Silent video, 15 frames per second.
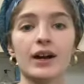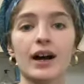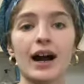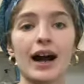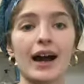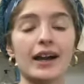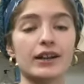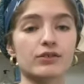
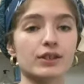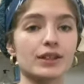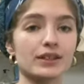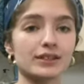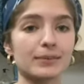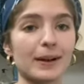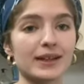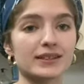It really
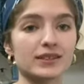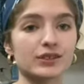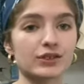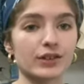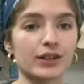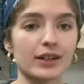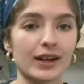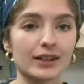depends on
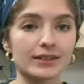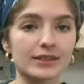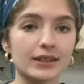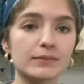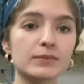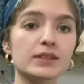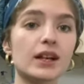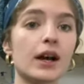certain
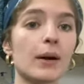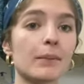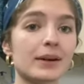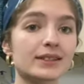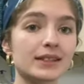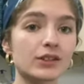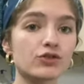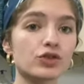customs, but
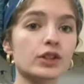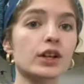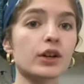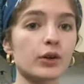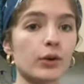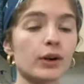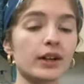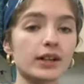essentially,
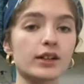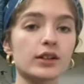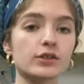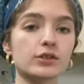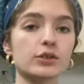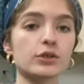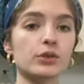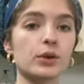according
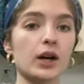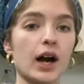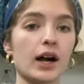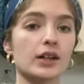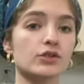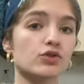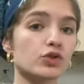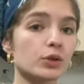to
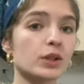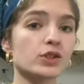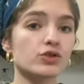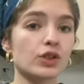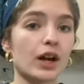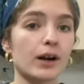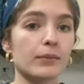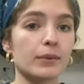Jewish
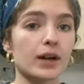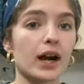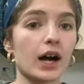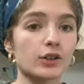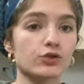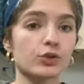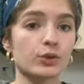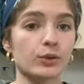
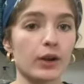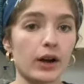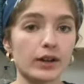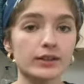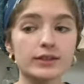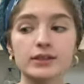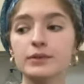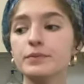kashrut
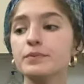laws,